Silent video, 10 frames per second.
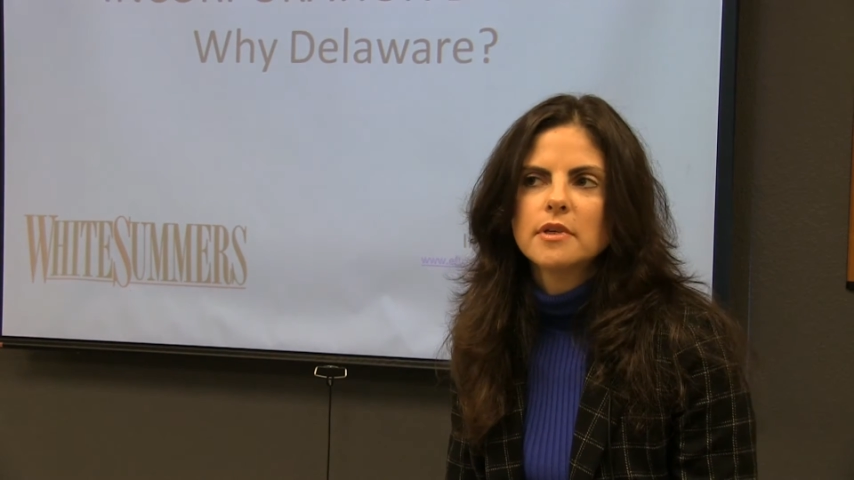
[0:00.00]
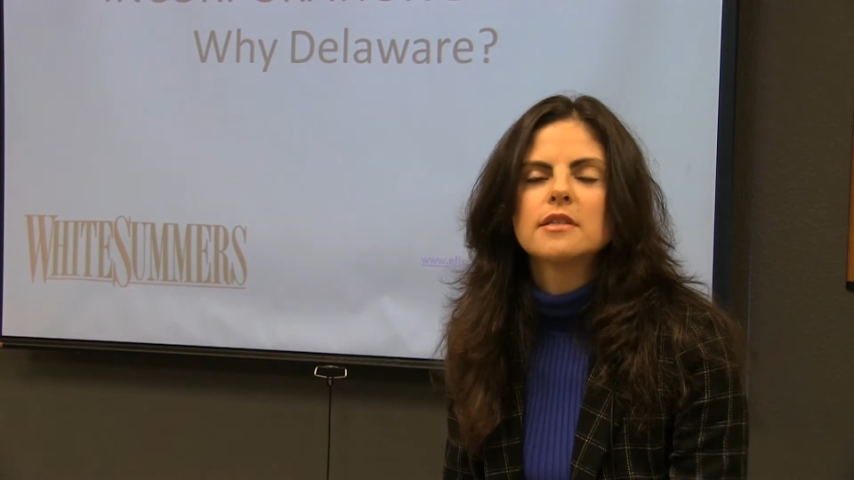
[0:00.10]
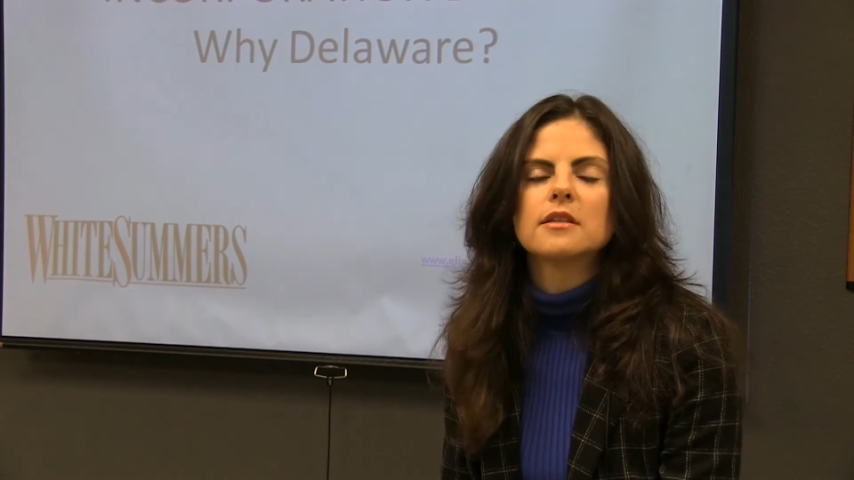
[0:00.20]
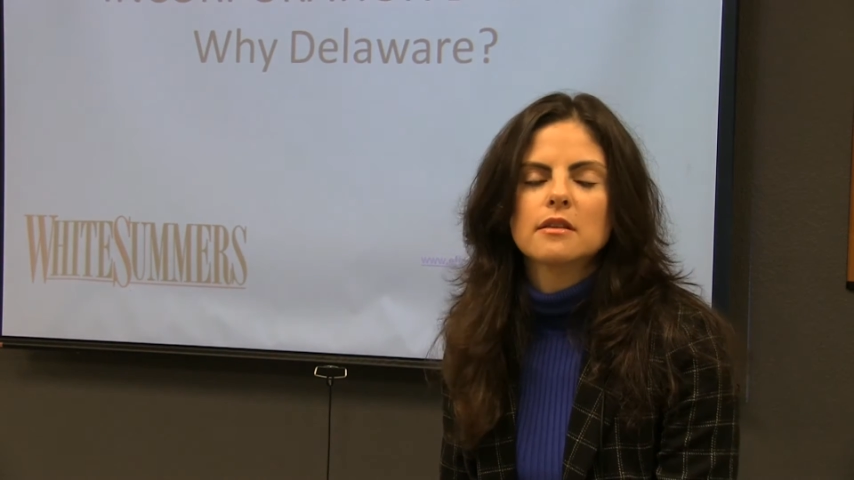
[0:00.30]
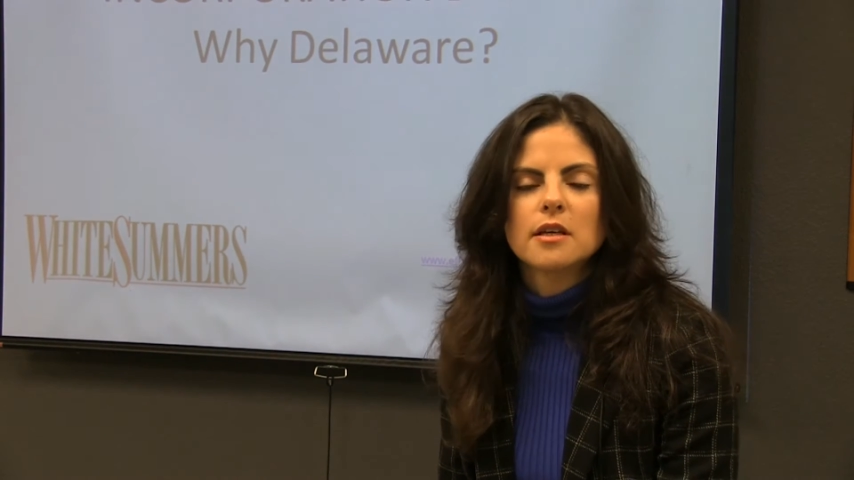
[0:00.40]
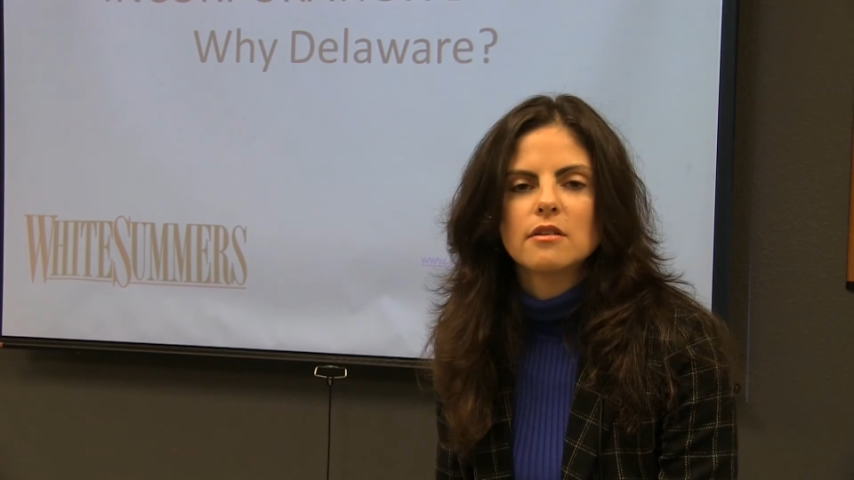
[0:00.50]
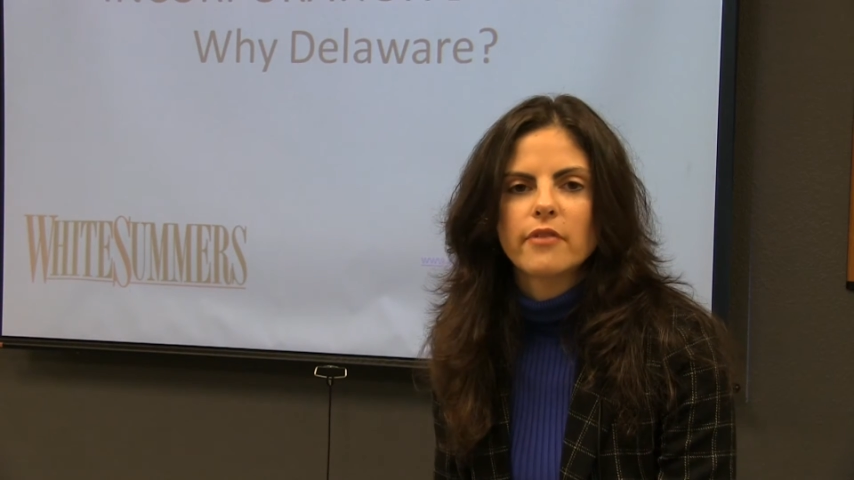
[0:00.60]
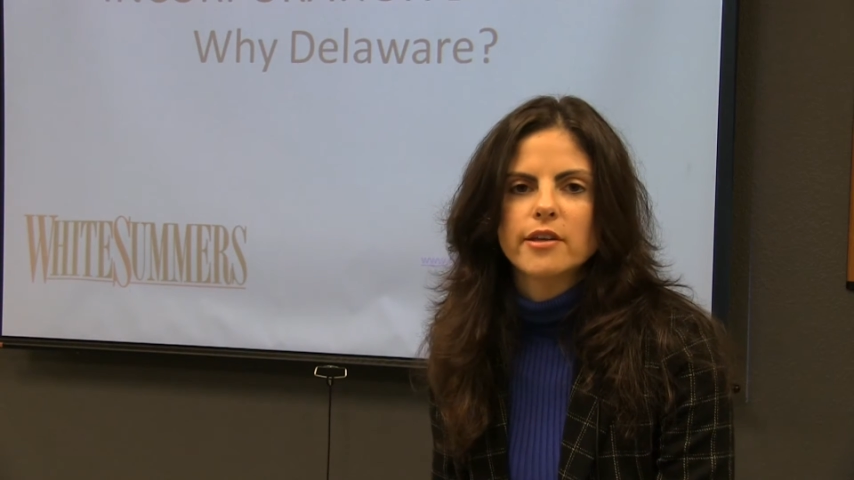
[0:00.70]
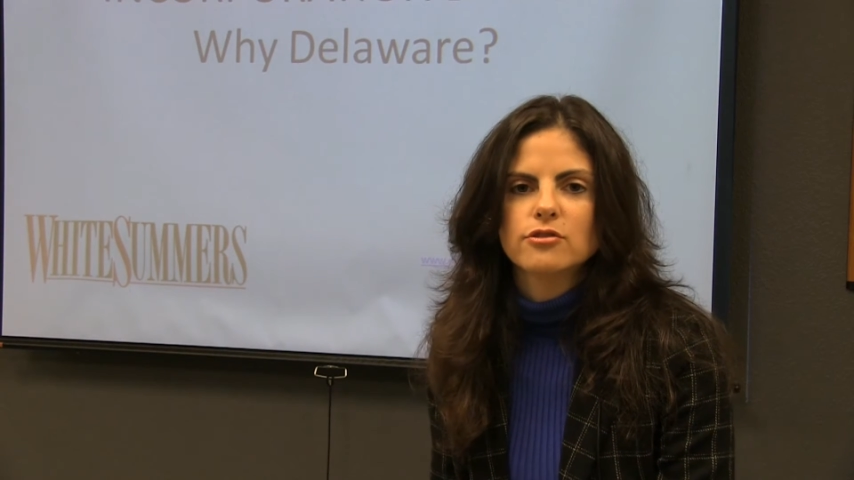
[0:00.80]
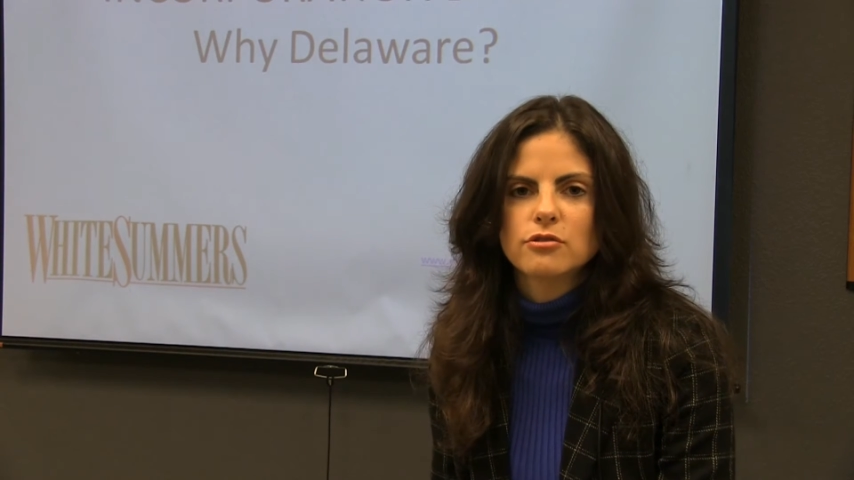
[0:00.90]
is it that
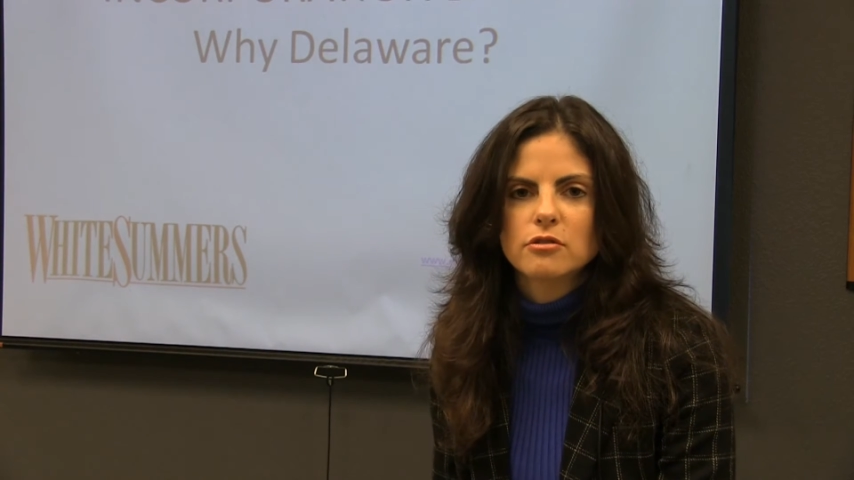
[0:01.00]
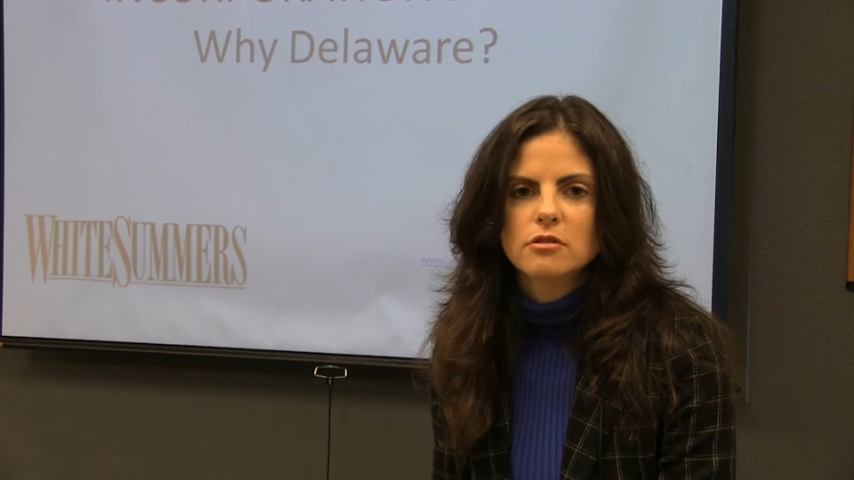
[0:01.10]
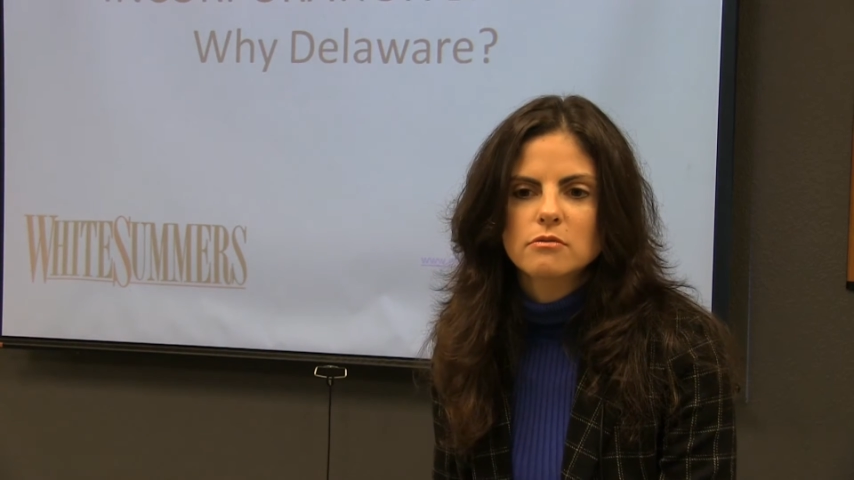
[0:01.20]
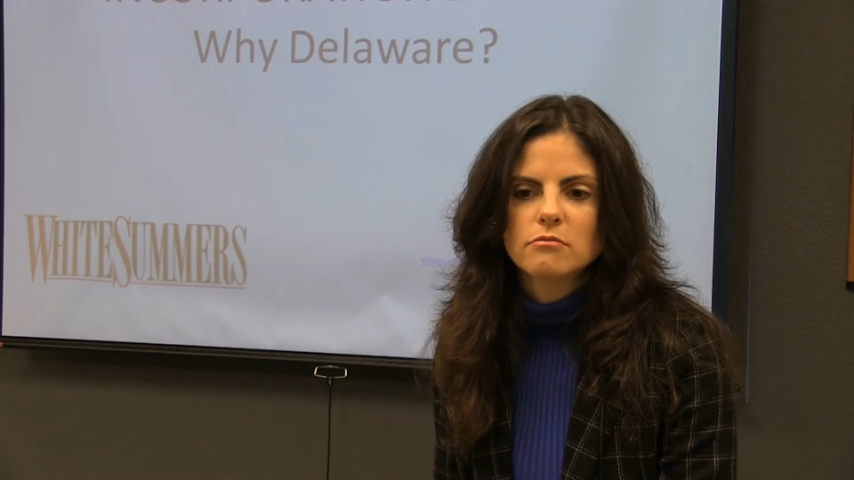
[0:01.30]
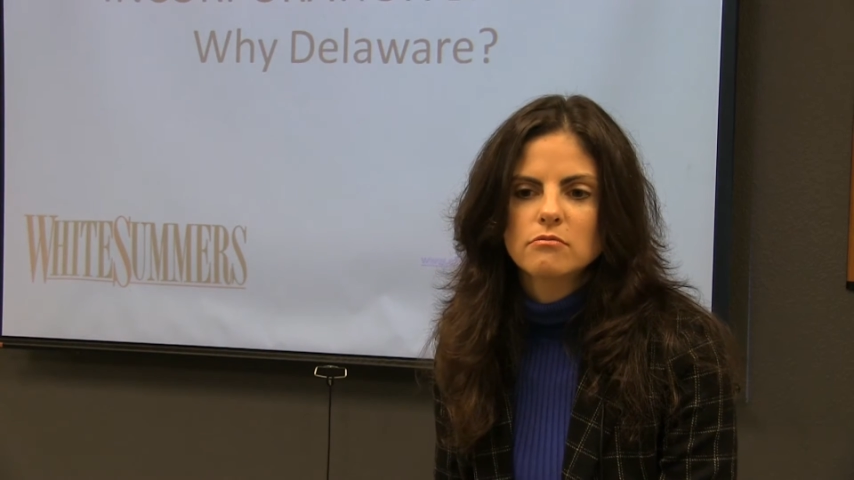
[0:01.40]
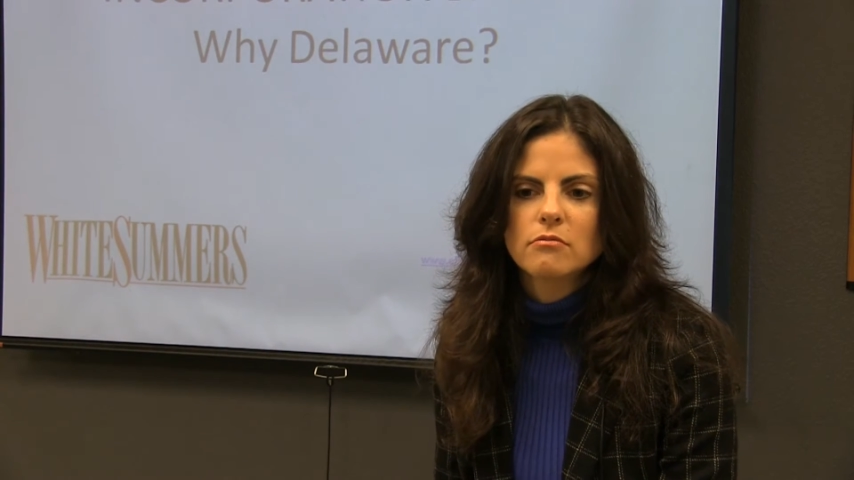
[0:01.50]
investors